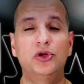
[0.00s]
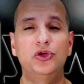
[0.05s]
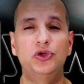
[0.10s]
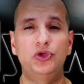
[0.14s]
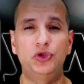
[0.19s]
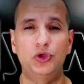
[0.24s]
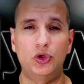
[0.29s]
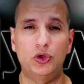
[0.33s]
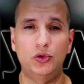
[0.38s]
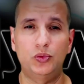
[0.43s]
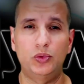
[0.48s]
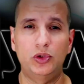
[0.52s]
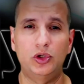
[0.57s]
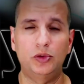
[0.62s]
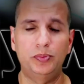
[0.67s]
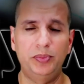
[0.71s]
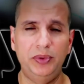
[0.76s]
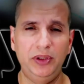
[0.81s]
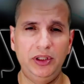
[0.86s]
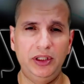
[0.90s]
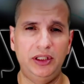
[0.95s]
your
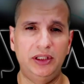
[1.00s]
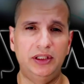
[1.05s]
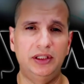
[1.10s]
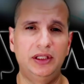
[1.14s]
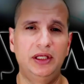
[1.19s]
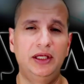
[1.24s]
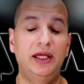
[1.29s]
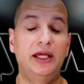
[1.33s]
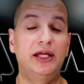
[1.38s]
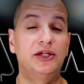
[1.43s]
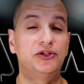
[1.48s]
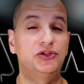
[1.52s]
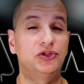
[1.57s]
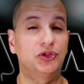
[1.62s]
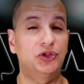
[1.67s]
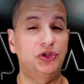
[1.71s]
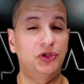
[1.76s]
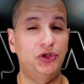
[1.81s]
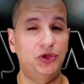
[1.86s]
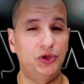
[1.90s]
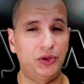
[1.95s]
well-being and
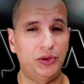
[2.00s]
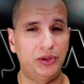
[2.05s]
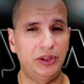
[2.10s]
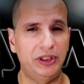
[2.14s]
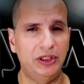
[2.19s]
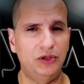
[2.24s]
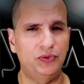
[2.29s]
security